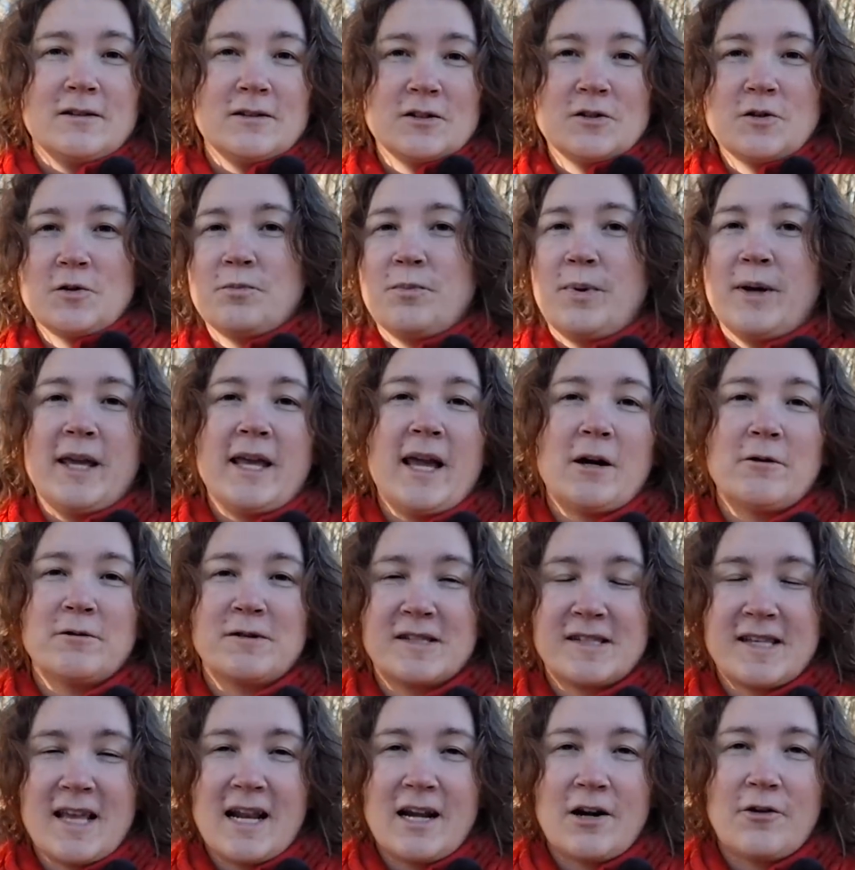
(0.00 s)
to pay out
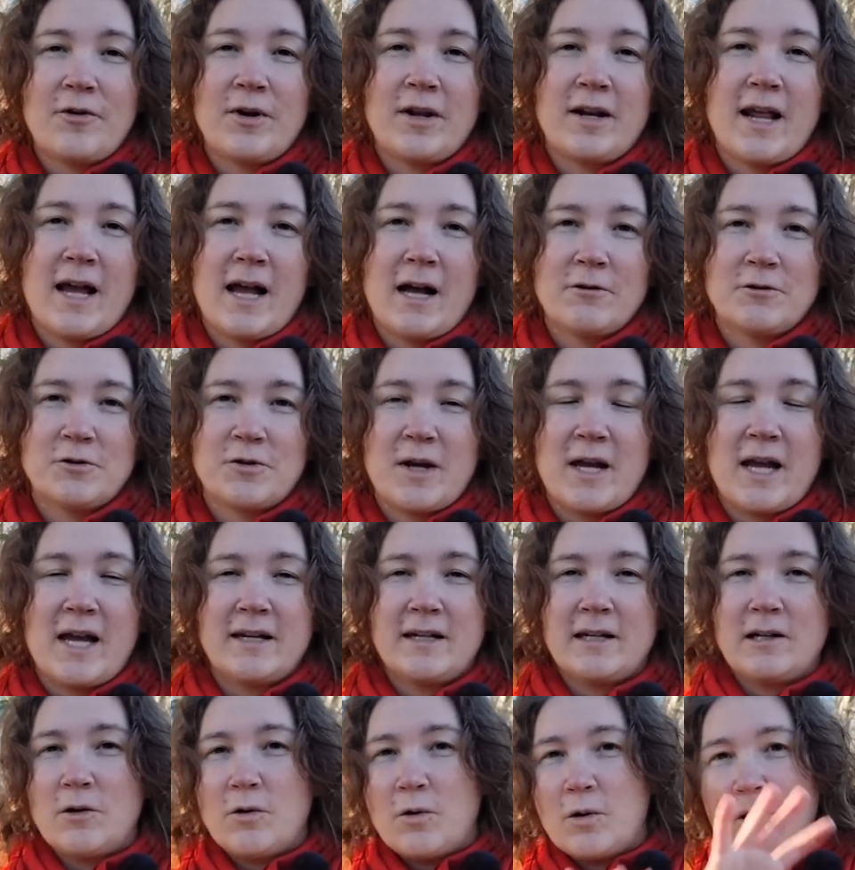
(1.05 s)
salary and how to
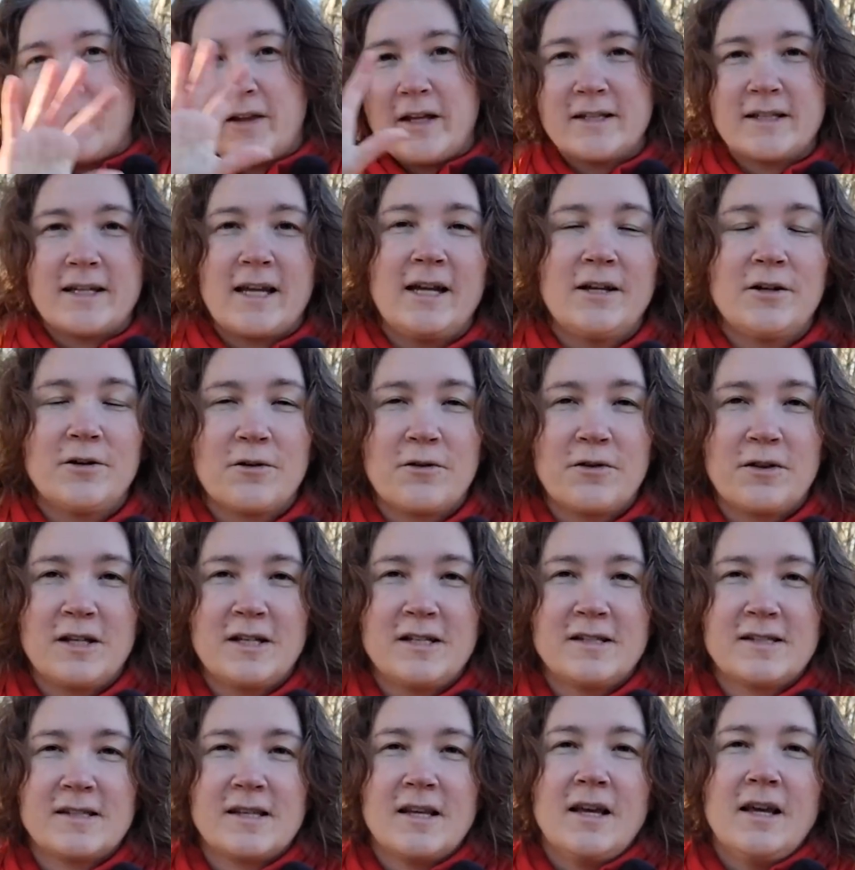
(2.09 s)
handle all that kind of
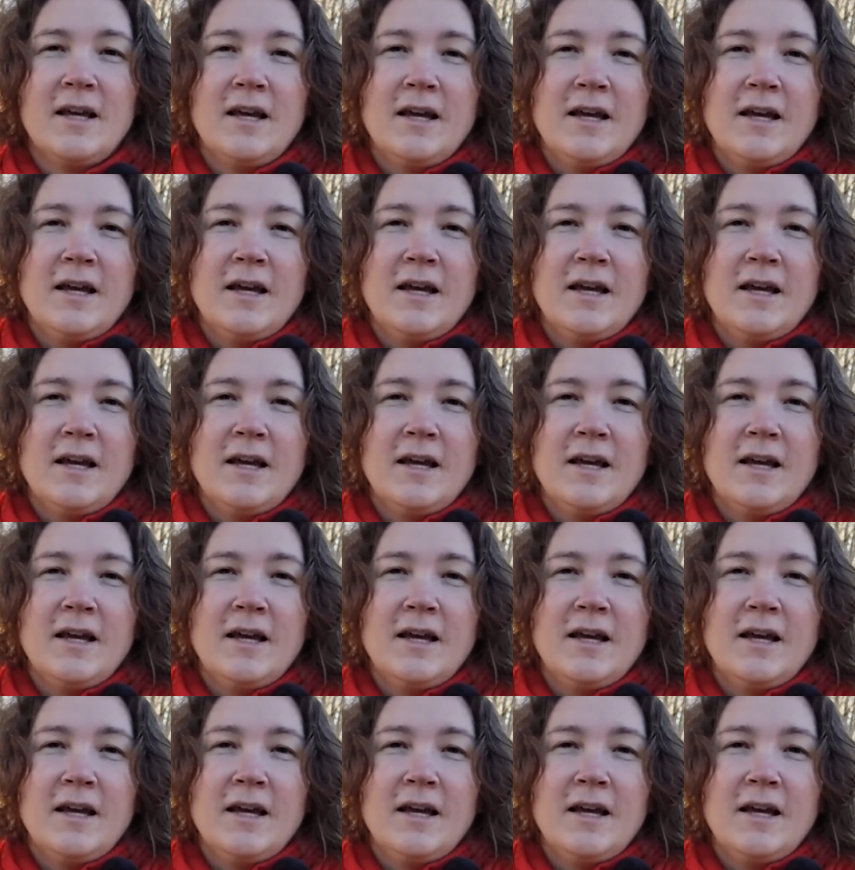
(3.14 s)
things